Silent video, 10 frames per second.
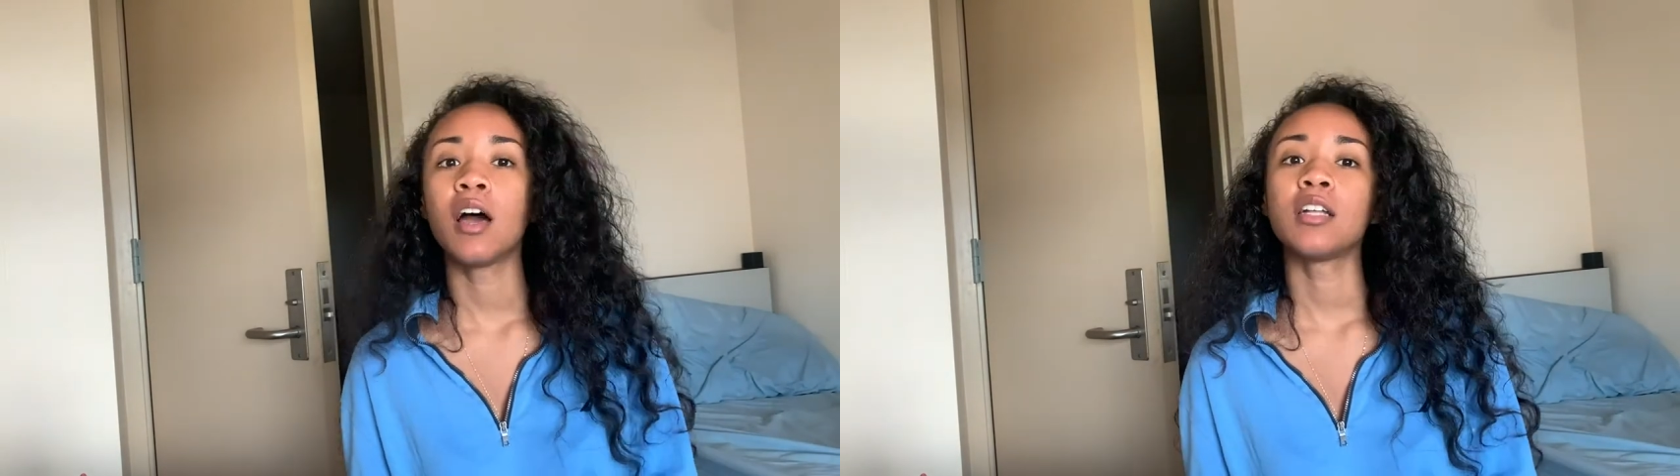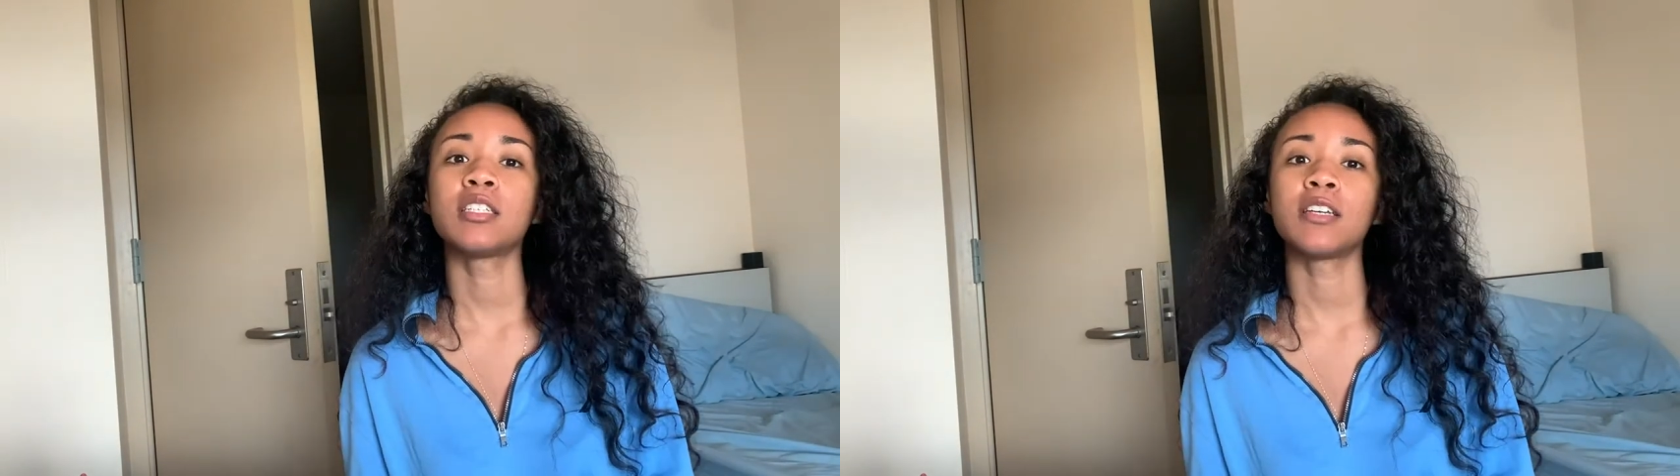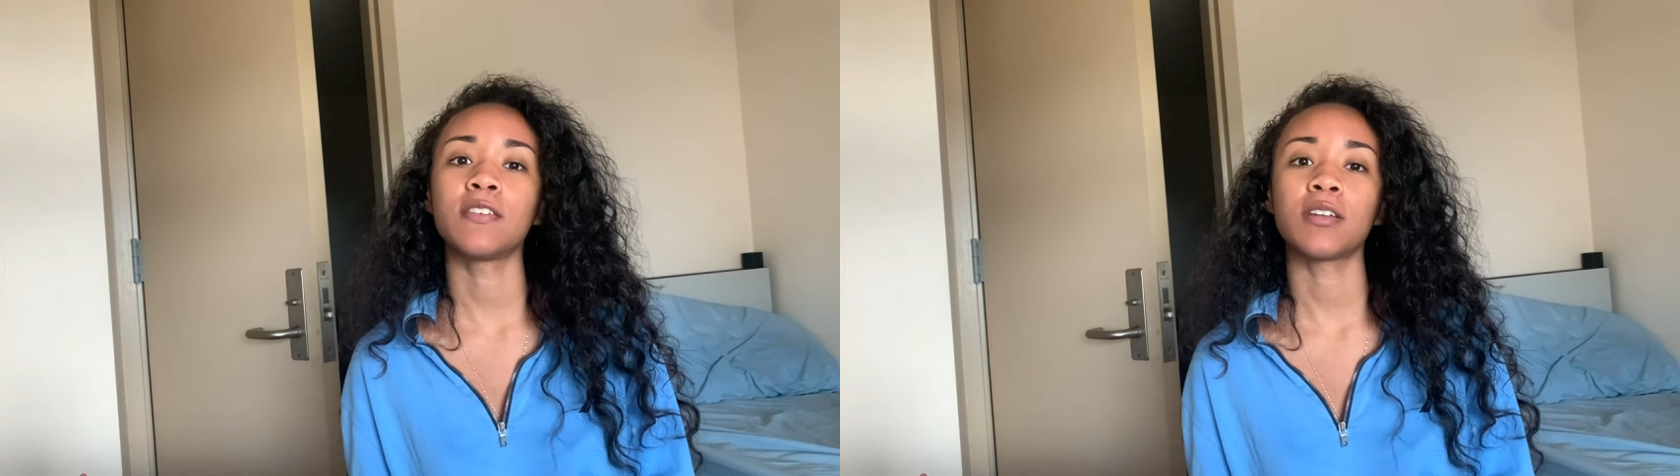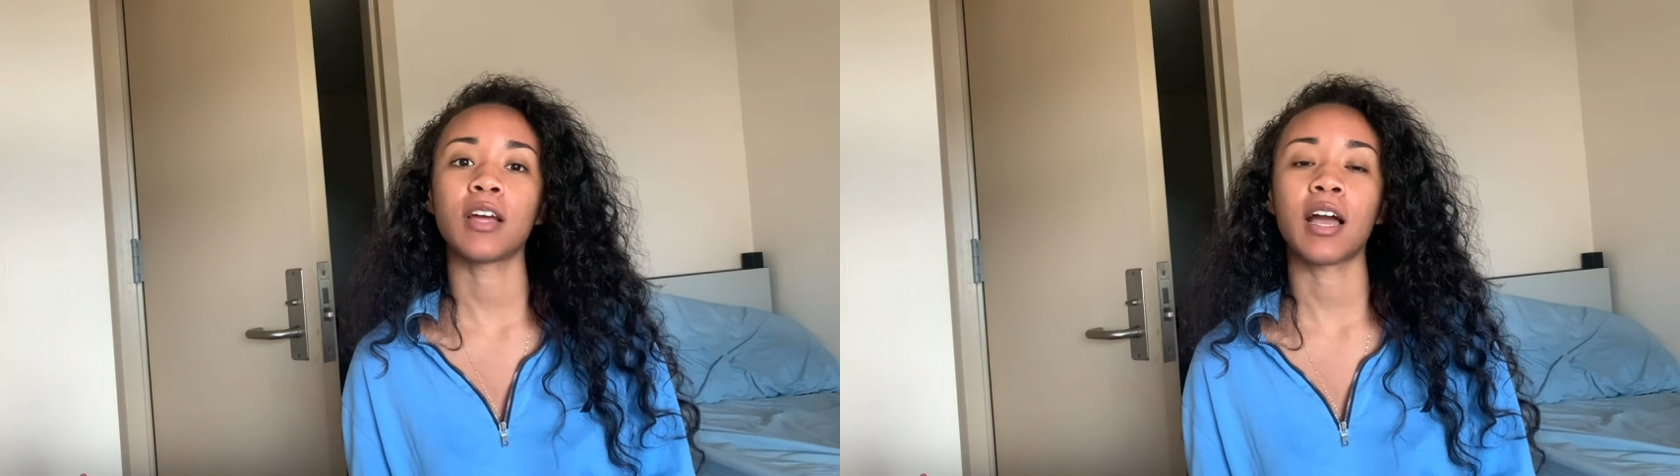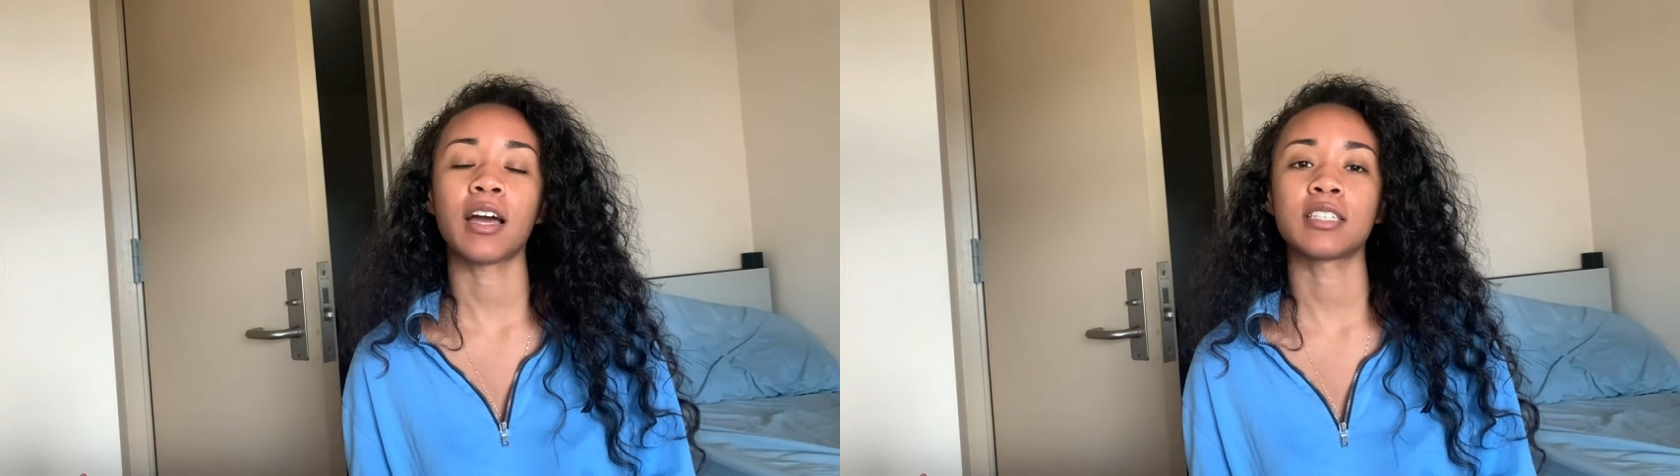to give you
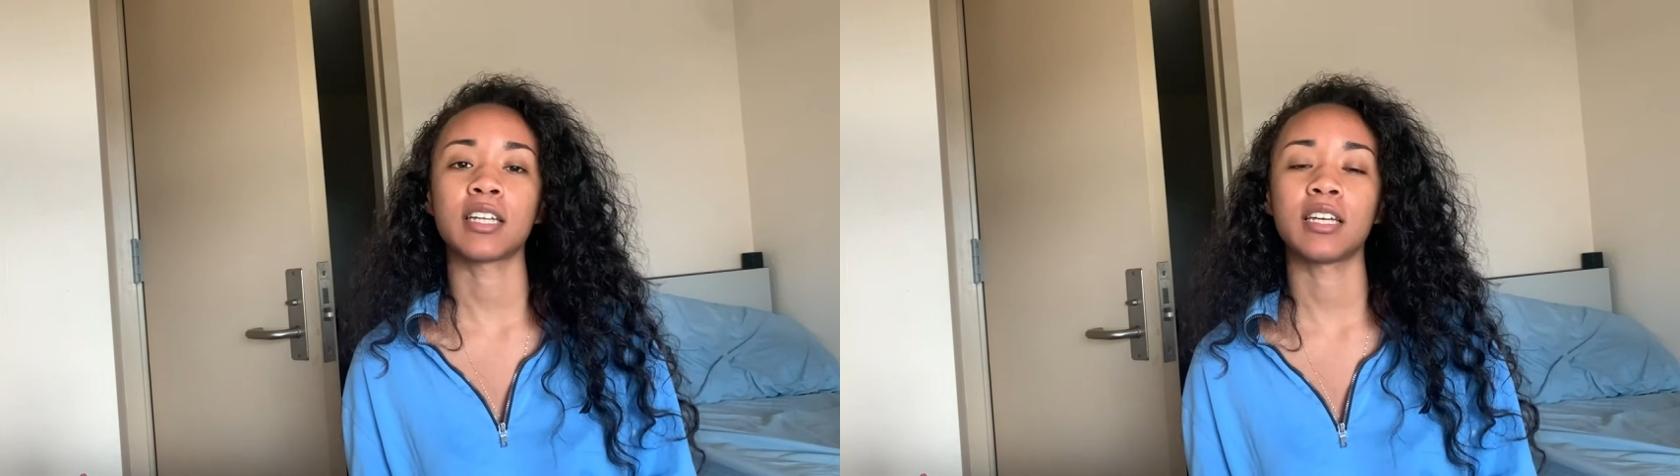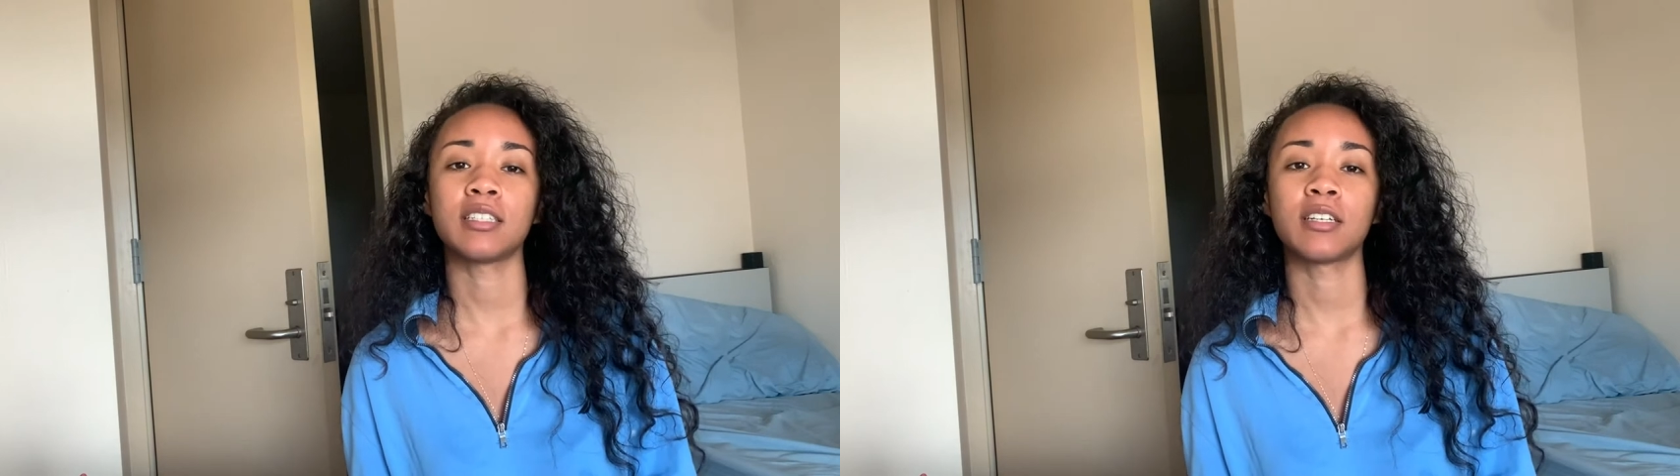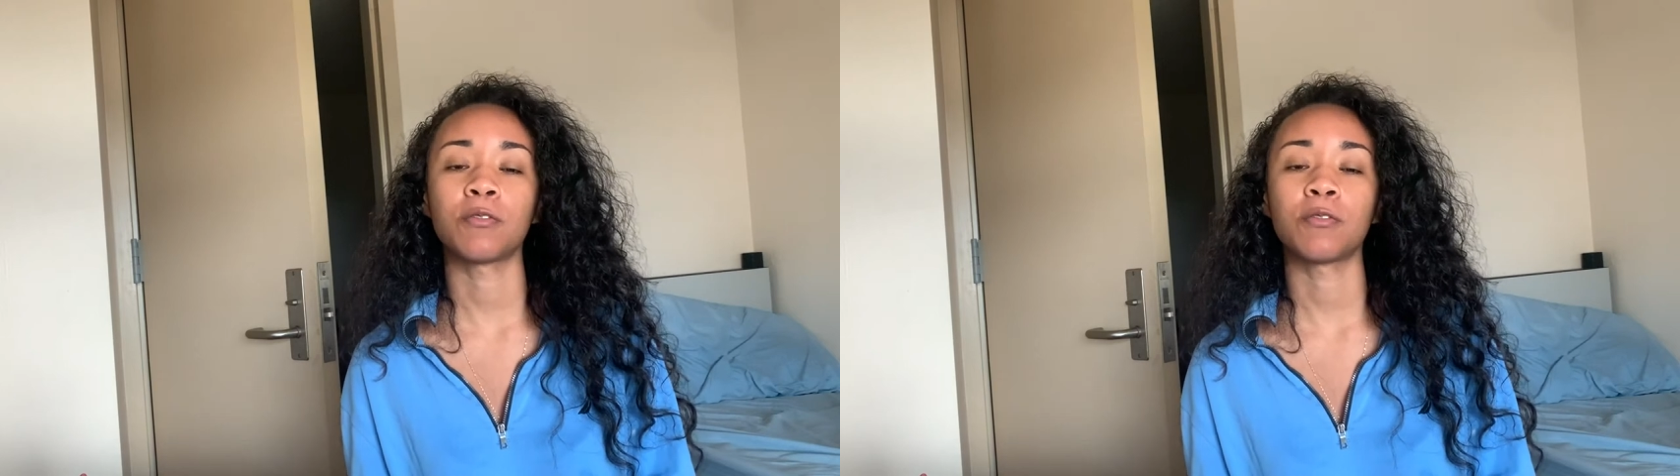guys an idea